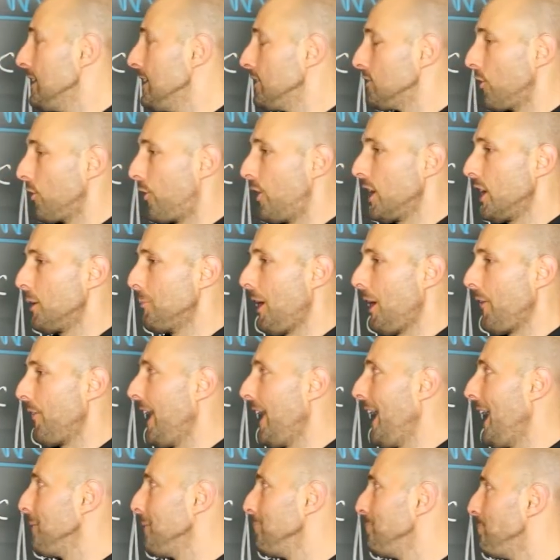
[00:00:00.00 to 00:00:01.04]
So think about
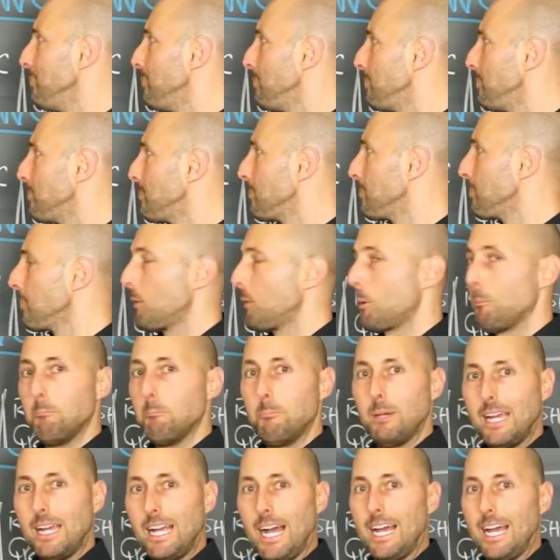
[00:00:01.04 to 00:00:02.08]
that.
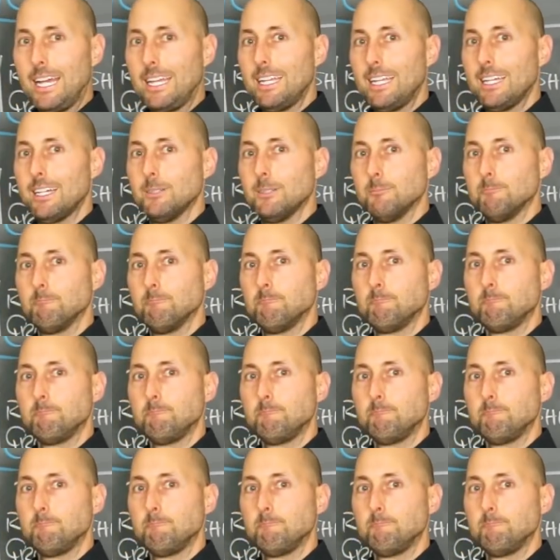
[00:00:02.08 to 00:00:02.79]
Big idea.